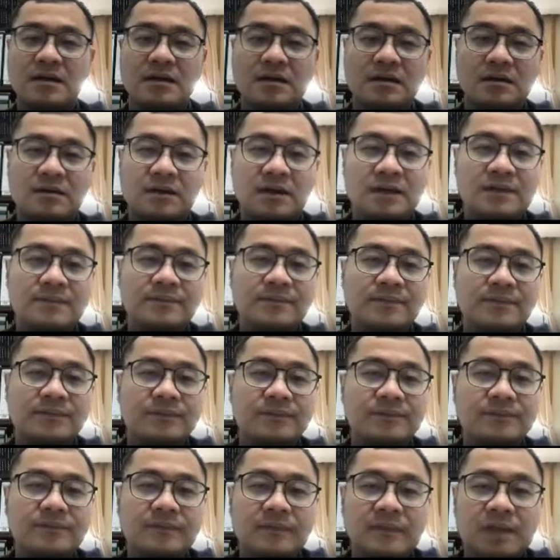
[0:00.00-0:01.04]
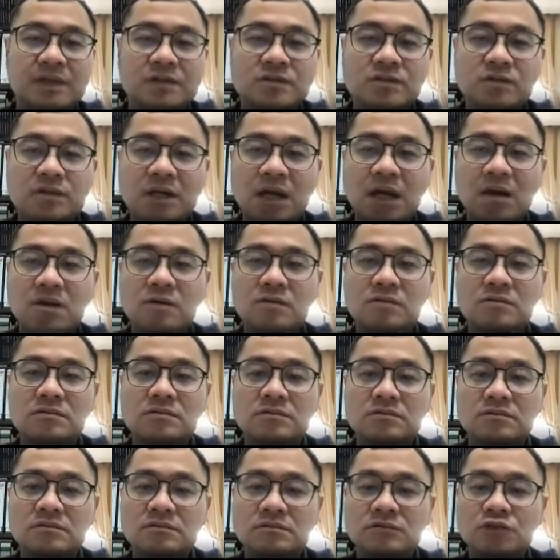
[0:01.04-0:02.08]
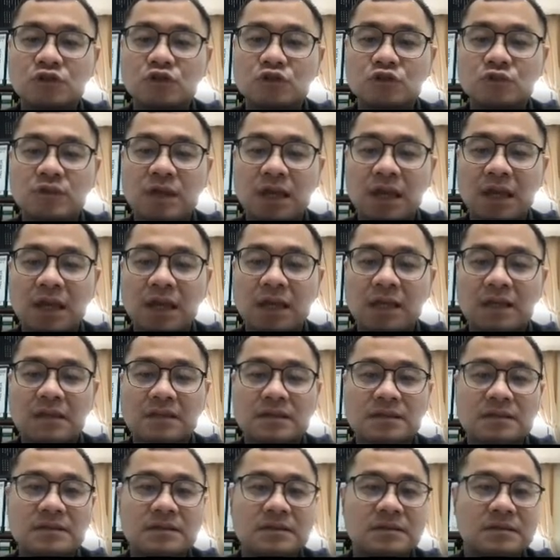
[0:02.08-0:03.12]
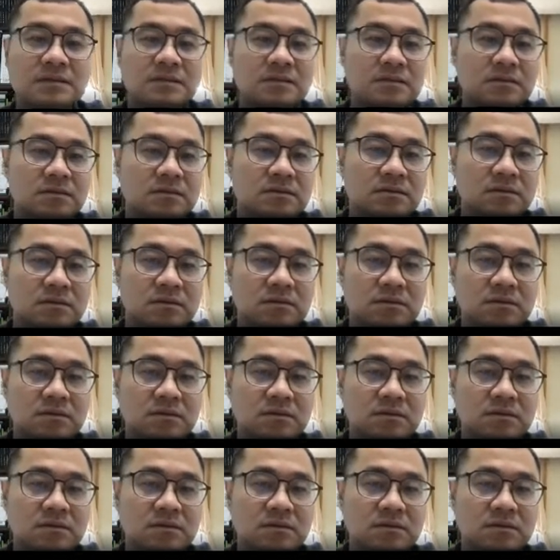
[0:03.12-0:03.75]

All right. So now you can